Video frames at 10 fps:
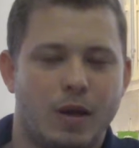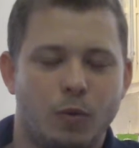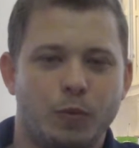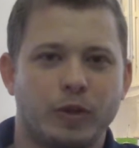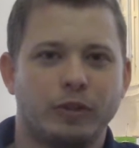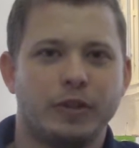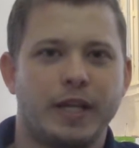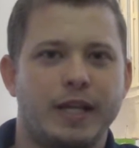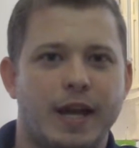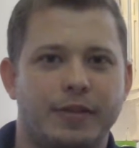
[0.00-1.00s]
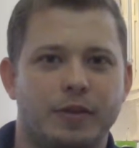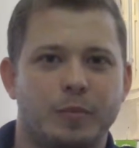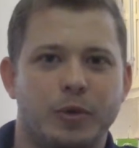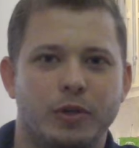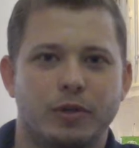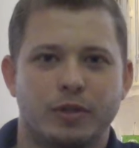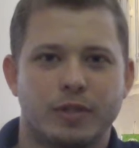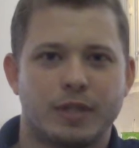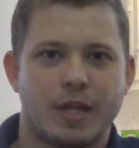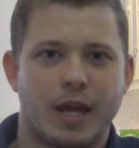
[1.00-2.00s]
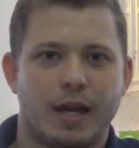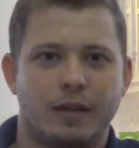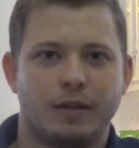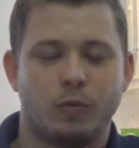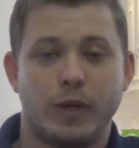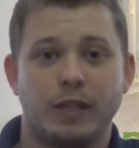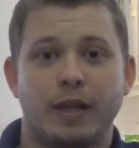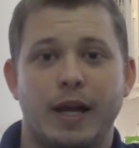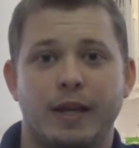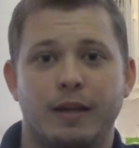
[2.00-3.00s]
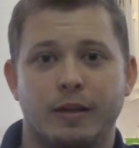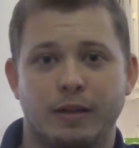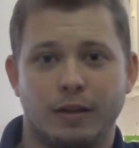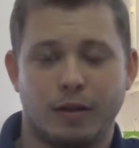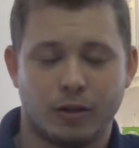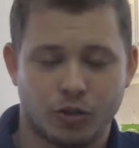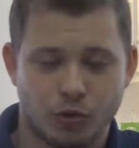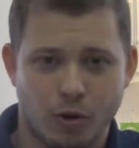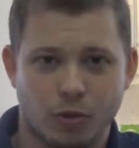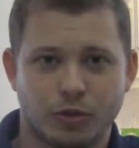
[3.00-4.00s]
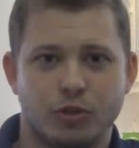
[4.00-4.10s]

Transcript: When we're looking at the books that we like and are drawn